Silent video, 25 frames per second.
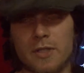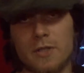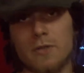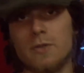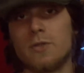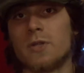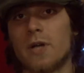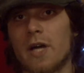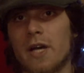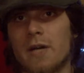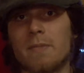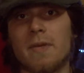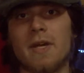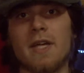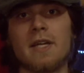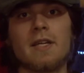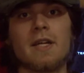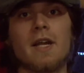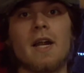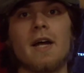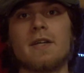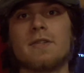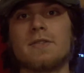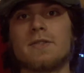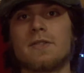try to make
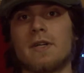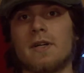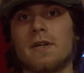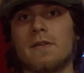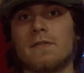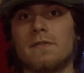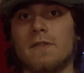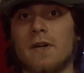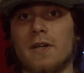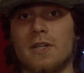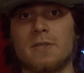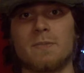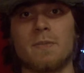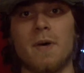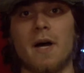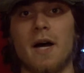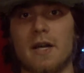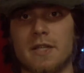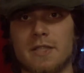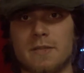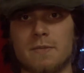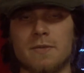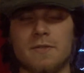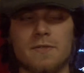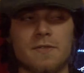it as fun as
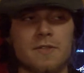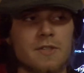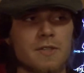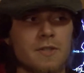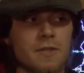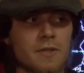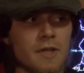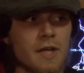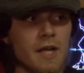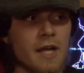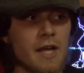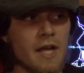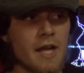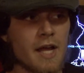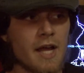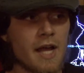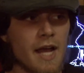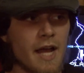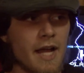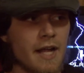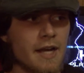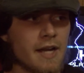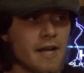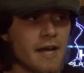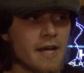possible for you,
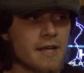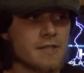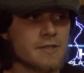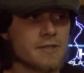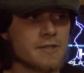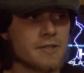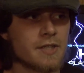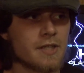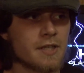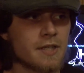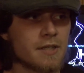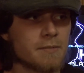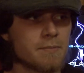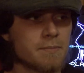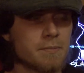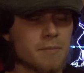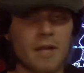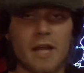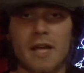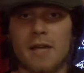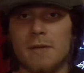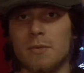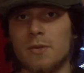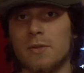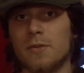and as
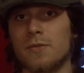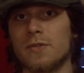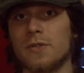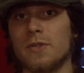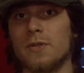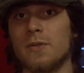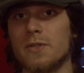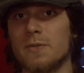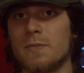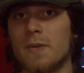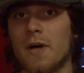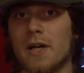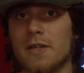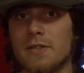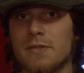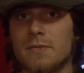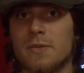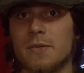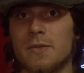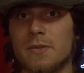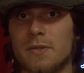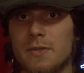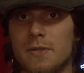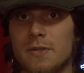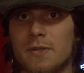playable for you as
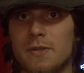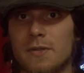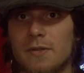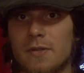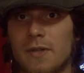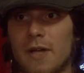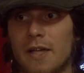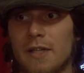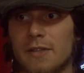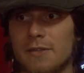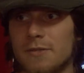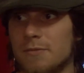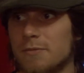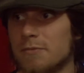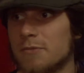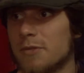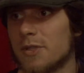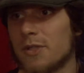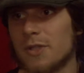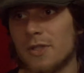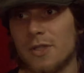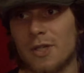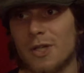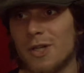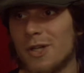possible, and
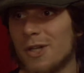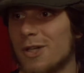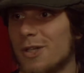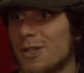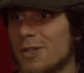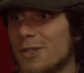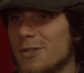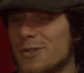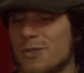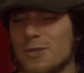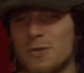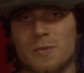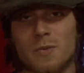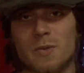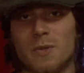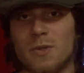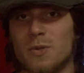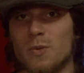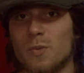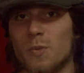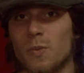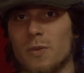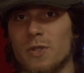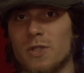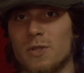
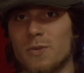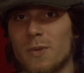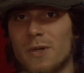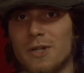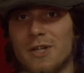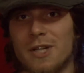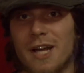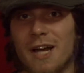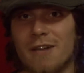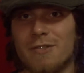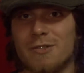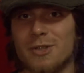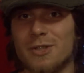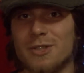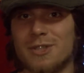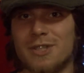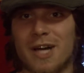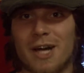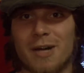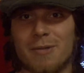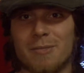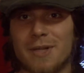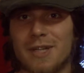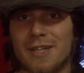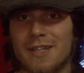we just want you to have a good
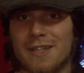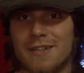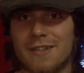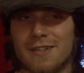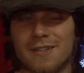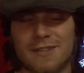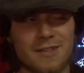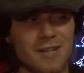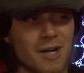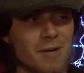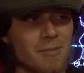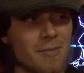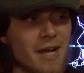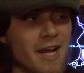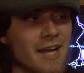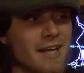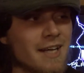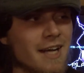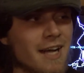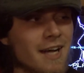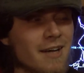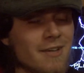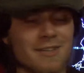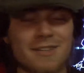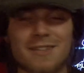time and come hang
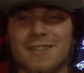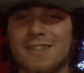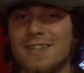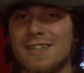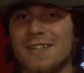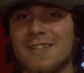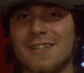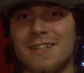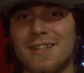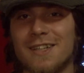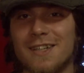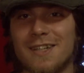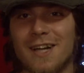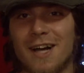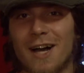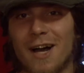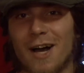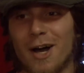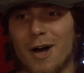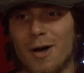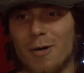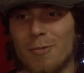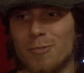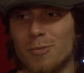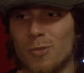out.
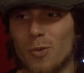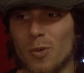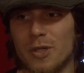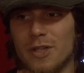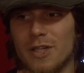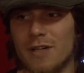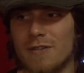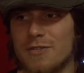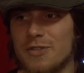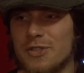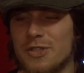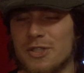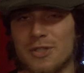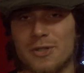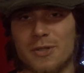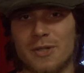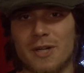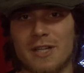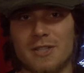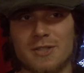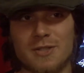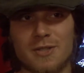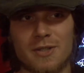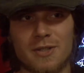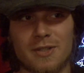We love seeing you
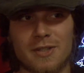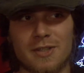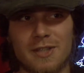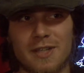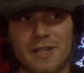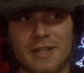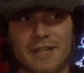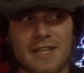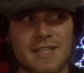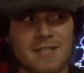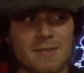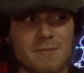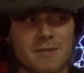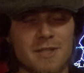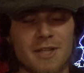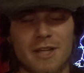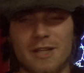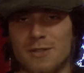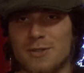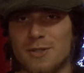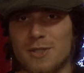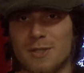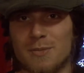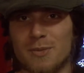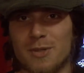guys on. It gets me
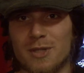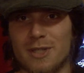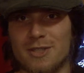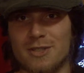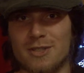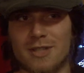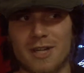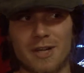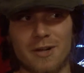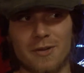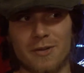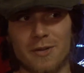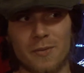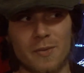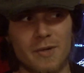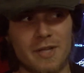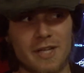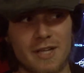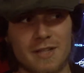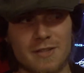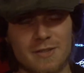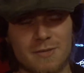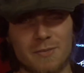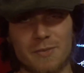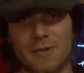like super excited on the
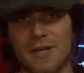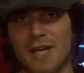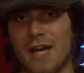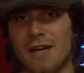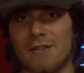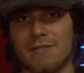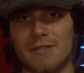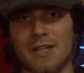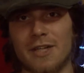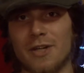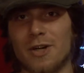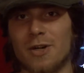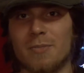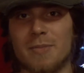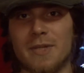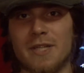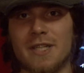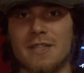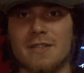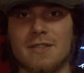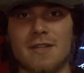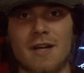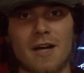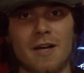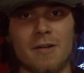weekends when we have like our
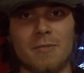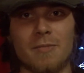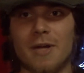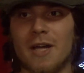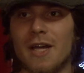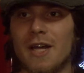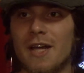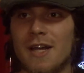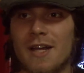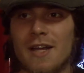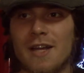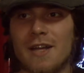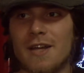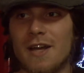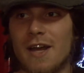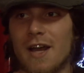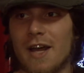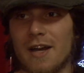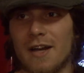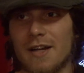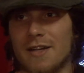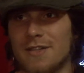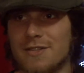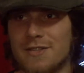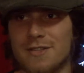peak time,
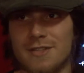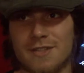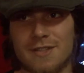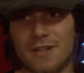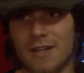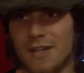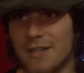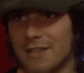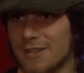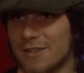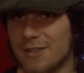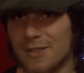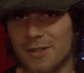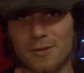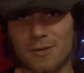and I see like